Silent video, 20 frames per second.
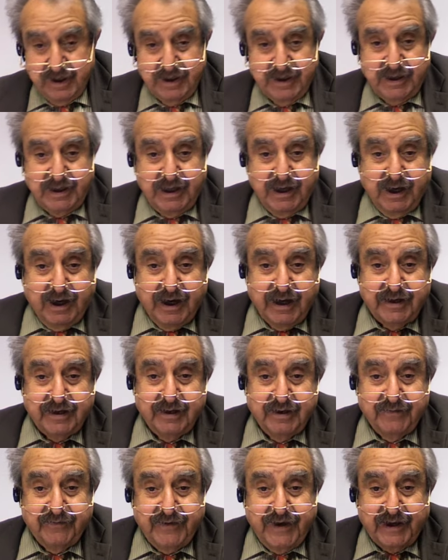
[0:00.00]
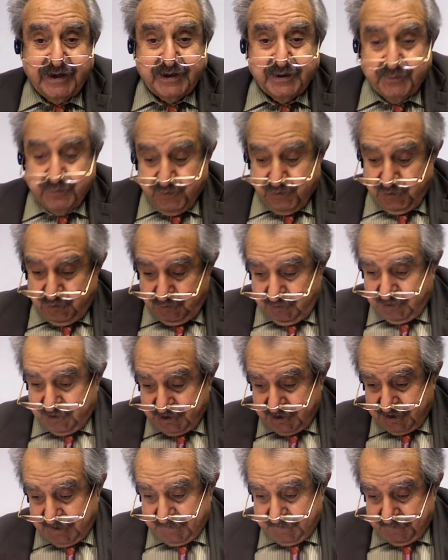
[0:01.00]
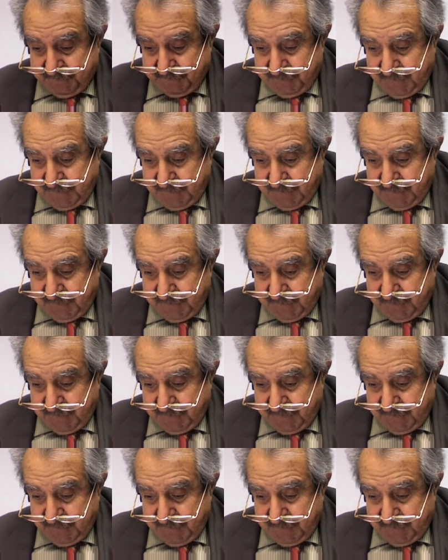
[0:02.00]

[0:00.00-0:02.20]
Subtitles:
the art of entrepreneurship